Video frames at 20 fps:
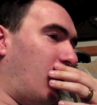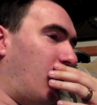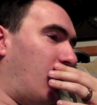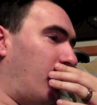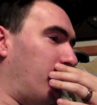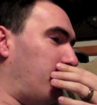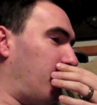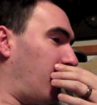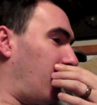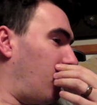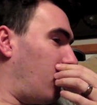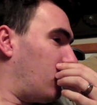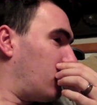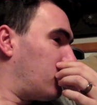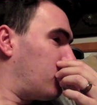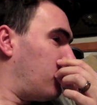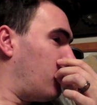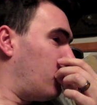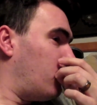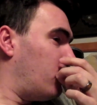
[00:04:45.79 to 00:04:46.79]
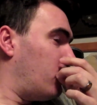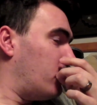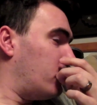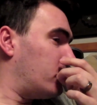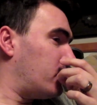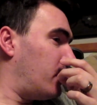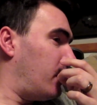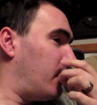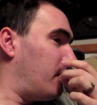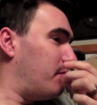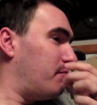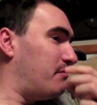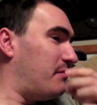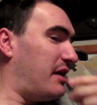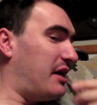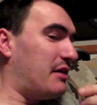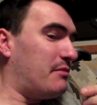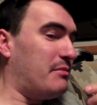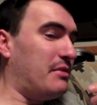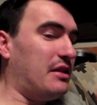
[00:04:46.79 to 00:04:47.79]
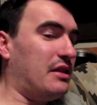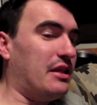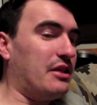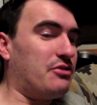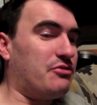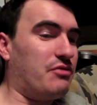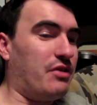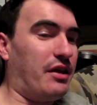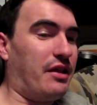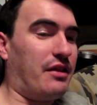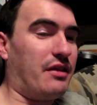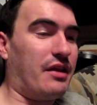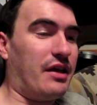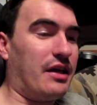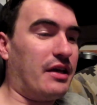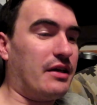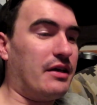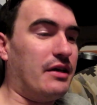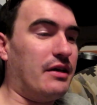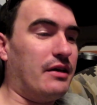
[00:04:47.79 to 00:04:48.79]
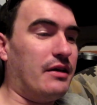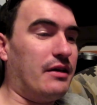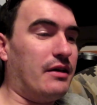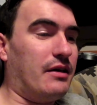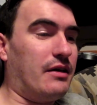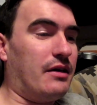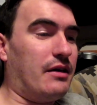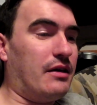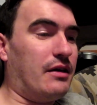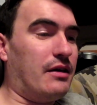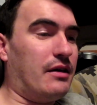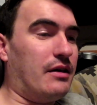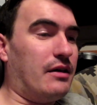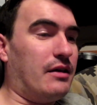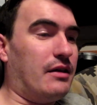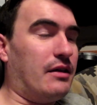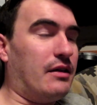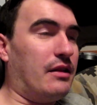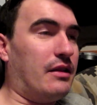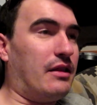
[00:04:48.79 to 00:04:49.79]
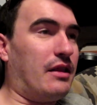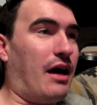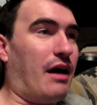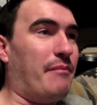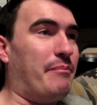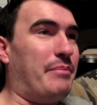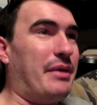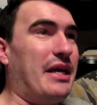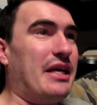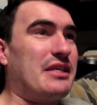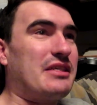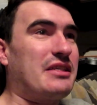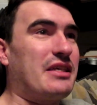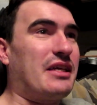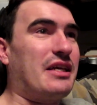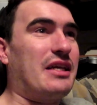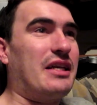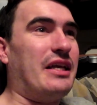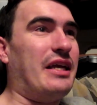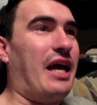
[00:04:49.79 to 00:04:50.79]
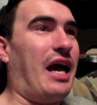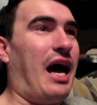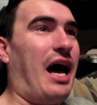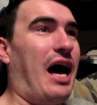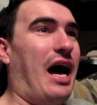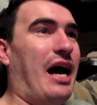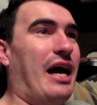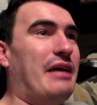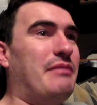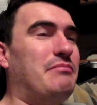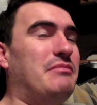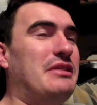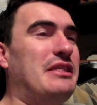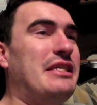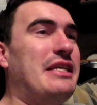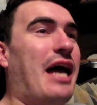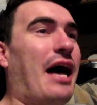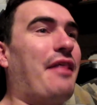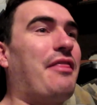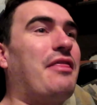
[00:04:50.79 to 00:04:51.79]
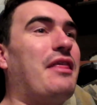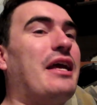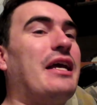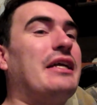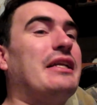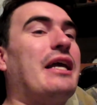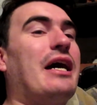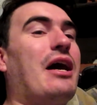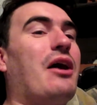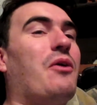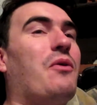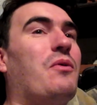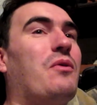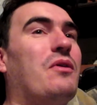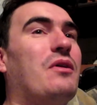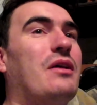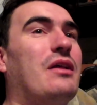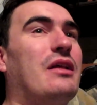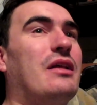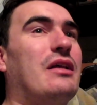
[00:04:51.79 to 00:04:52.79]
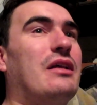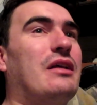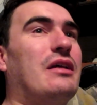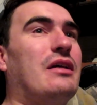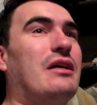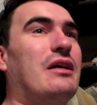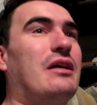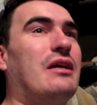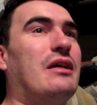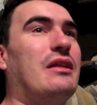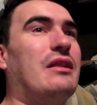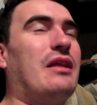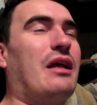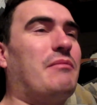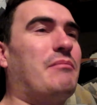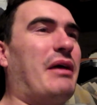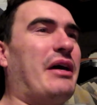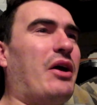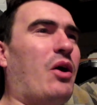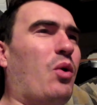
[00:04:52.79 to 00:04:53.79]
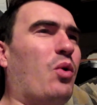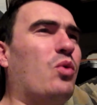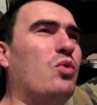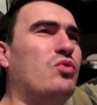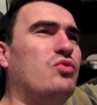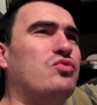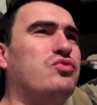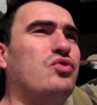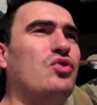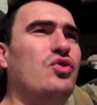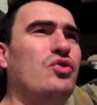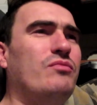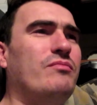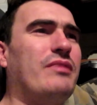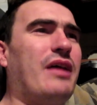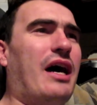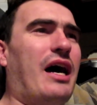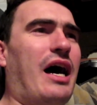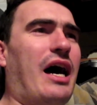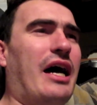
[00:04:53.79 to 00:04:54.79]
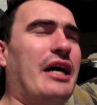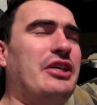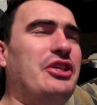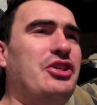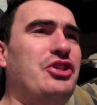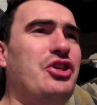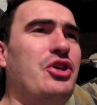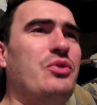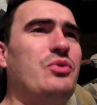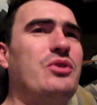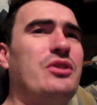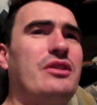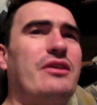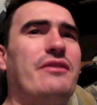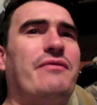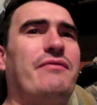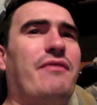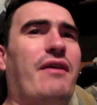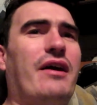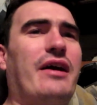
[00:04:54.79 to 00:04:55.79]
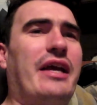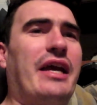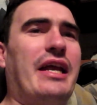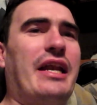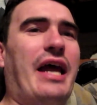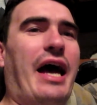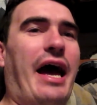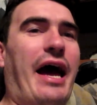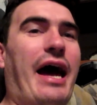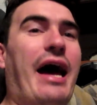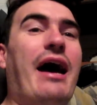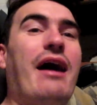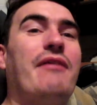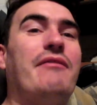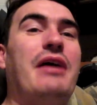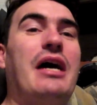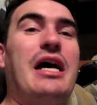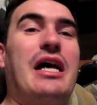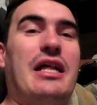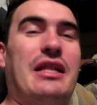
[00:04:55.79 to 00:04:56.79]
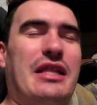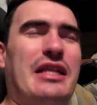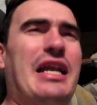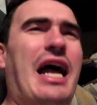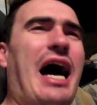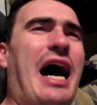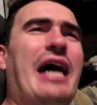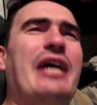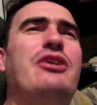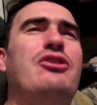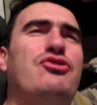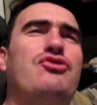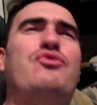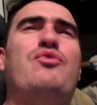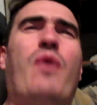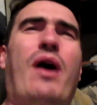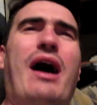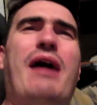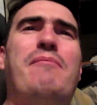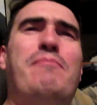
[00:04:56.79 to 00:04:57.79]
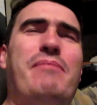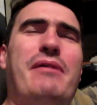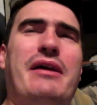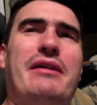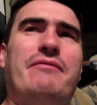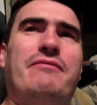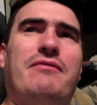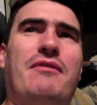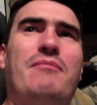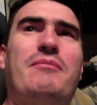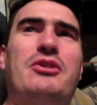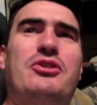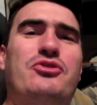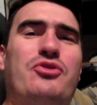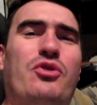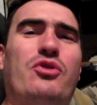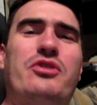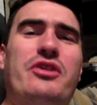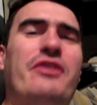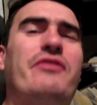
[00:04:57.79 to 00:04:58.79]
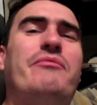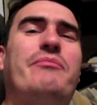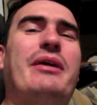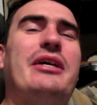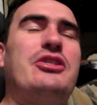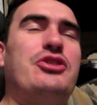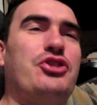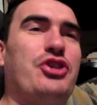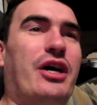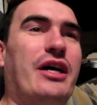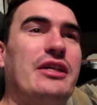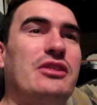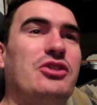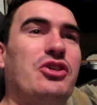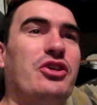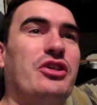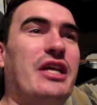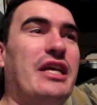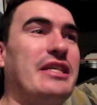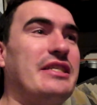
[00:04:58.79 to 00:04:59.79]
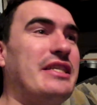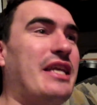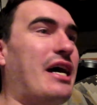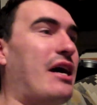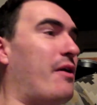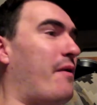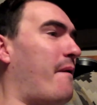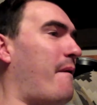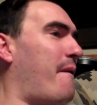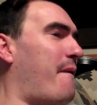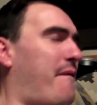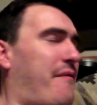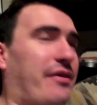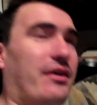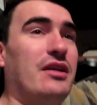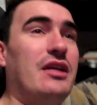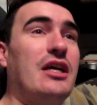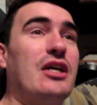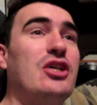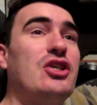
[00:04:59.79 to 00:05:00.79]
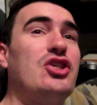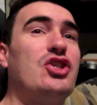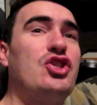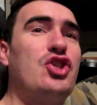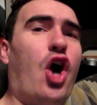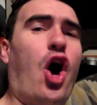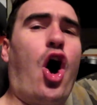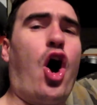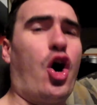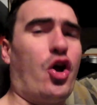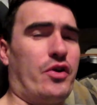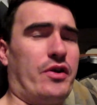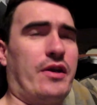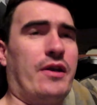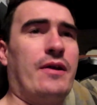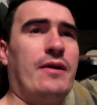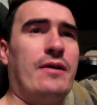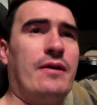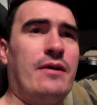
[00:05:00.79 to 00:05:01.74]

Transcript: I'm at a loss for words. It made me literally think that basically I'm nothing now. That my old room that I used to fucking have, that I grew up in for majority of my childhood, is now gone.